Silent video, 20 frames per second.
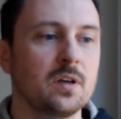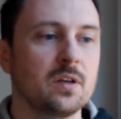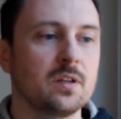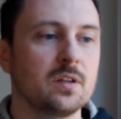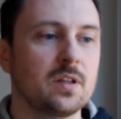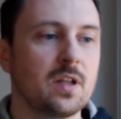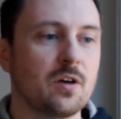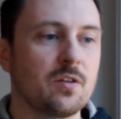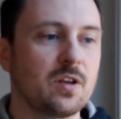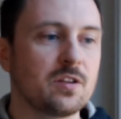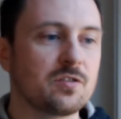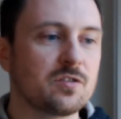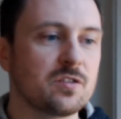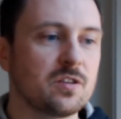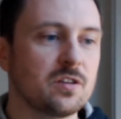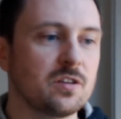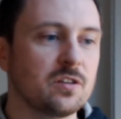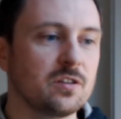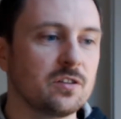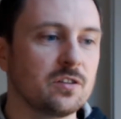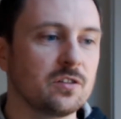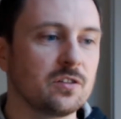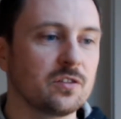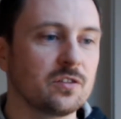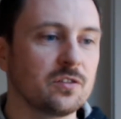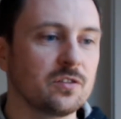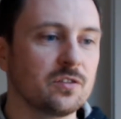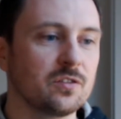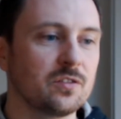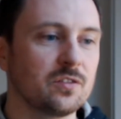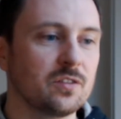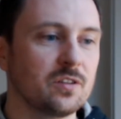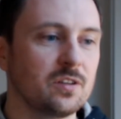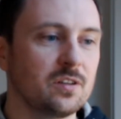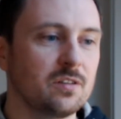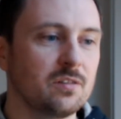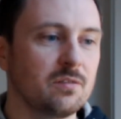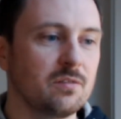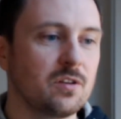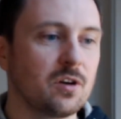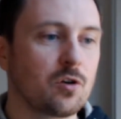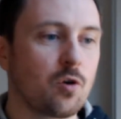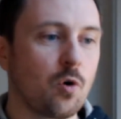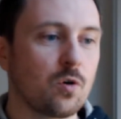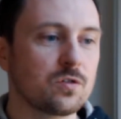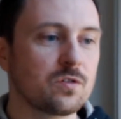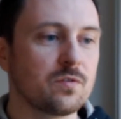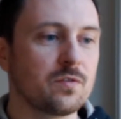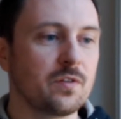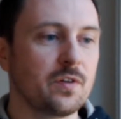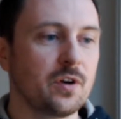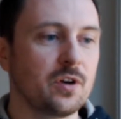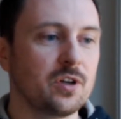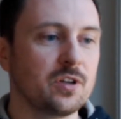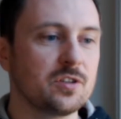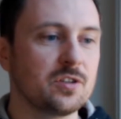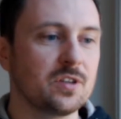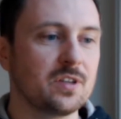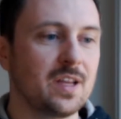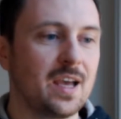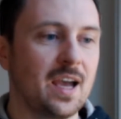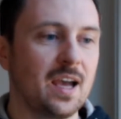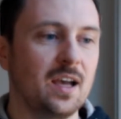Now that's the cause of the variation.